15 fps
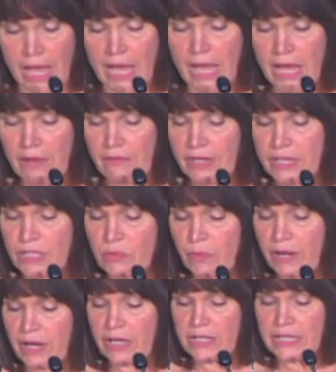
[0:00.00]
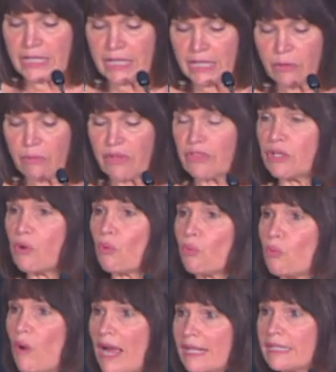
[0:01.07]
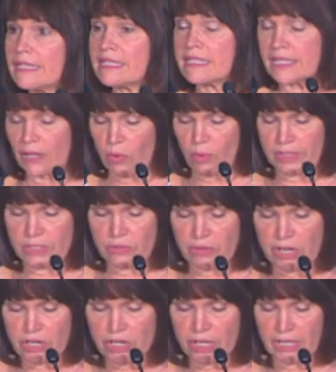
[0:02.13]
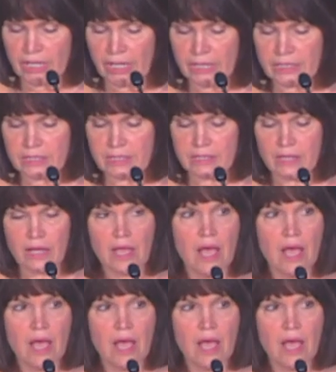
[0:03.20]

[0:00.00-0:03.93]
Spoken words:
Even as we are dealing with reckless sequestration cuts,